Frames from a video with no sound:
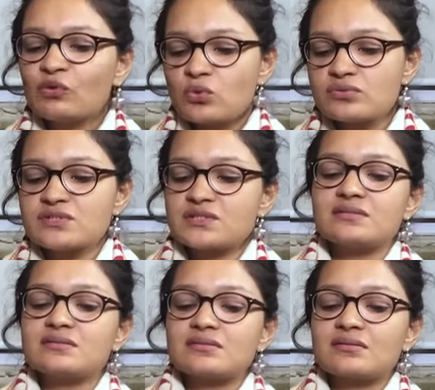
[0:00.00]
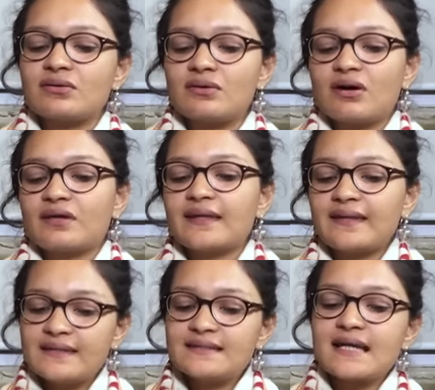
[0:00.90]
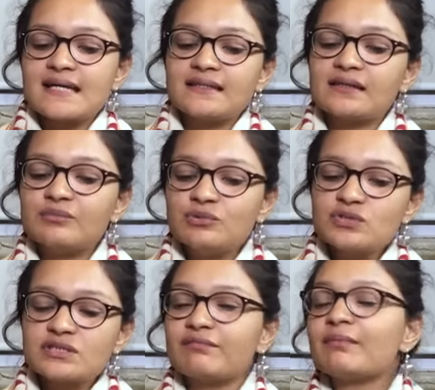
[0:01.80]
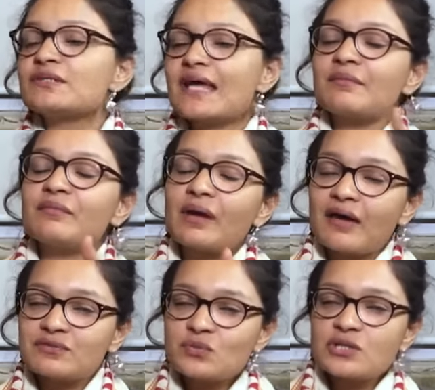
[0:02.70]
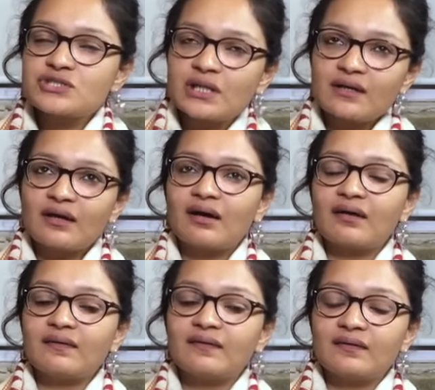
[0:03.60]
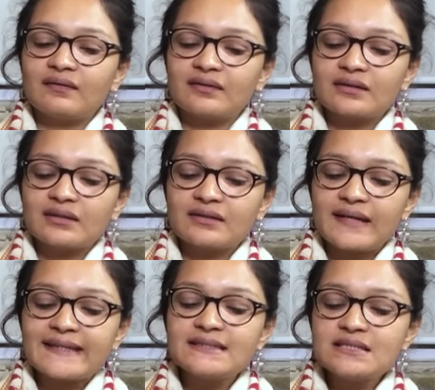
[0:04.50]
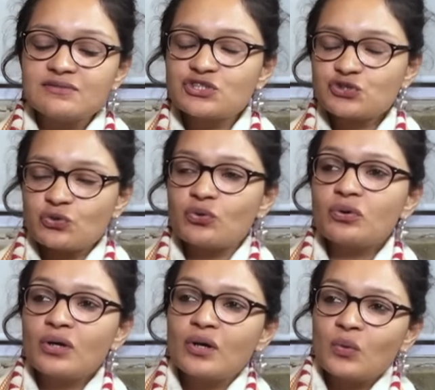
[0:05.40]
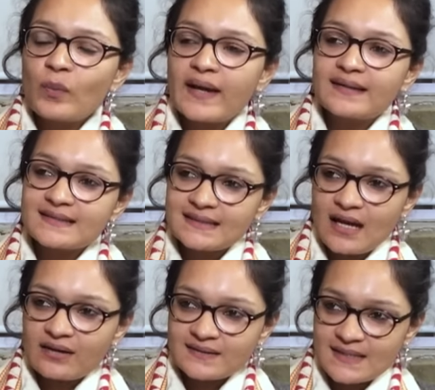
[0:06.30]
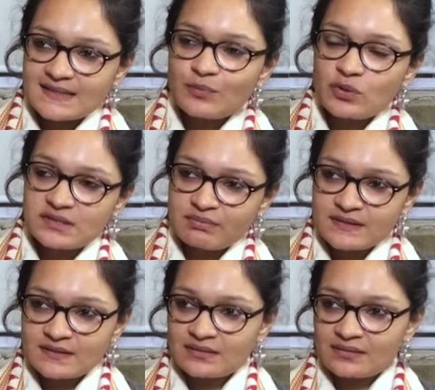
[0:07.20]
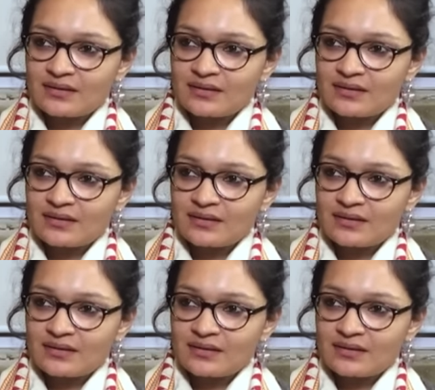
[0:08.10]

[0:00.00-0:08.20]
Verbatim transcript: knows that these guys are abusive because I I was watching uh, the uh, NDTV show where there's an RSS spokesperson